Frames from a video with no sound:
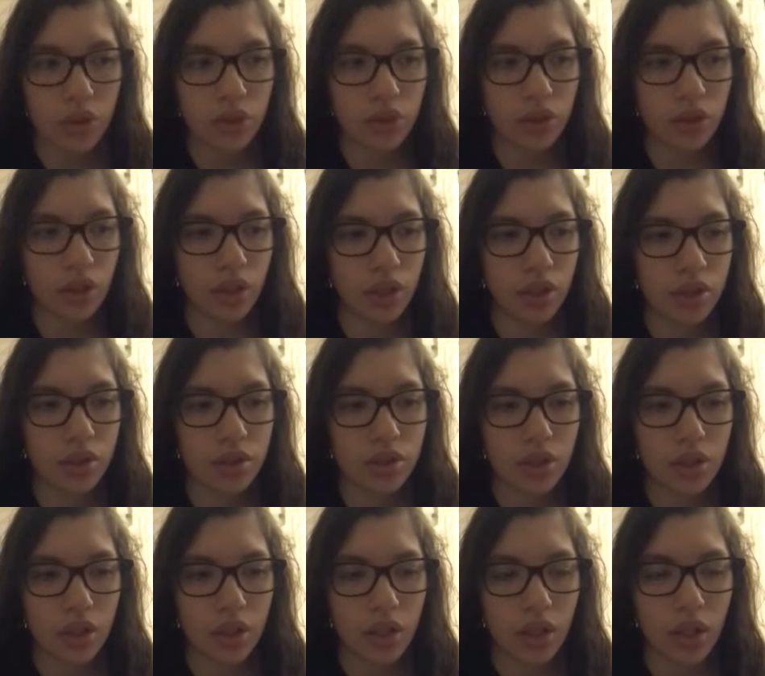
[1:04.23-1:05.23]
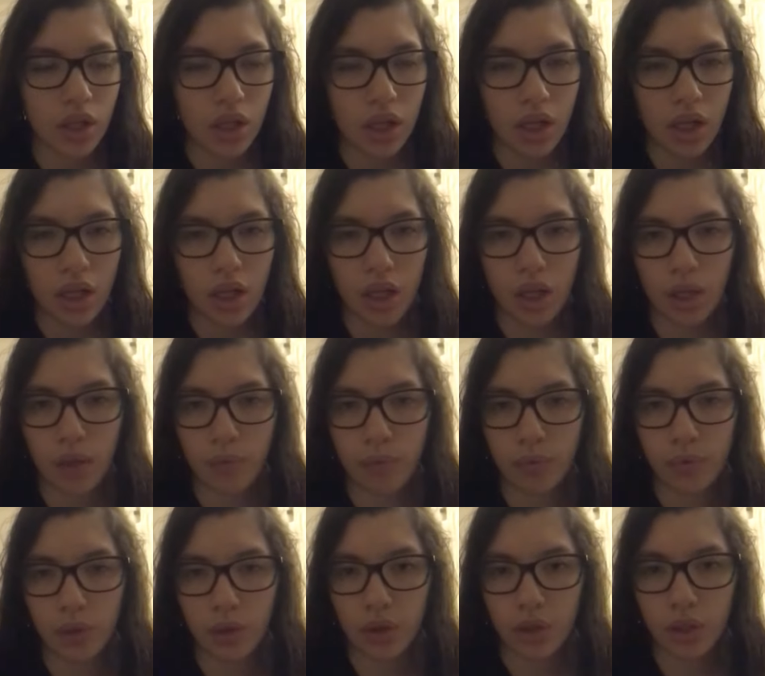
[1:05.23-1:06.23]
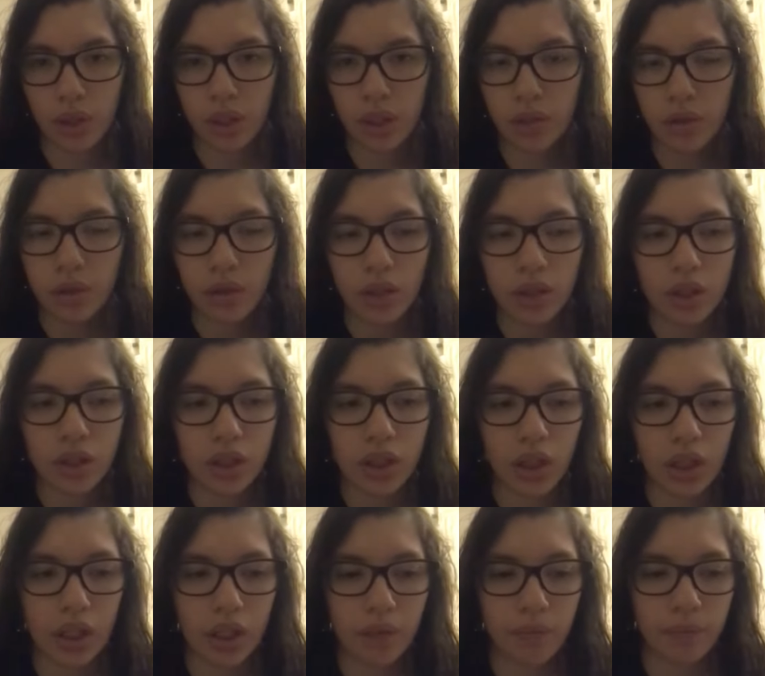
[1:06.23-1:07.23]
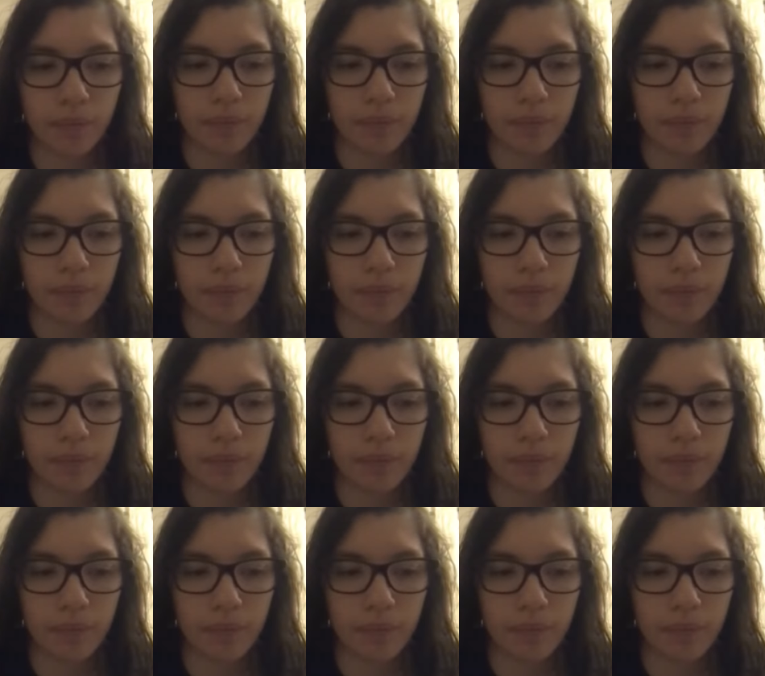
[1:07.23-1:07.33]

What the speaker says: There is here the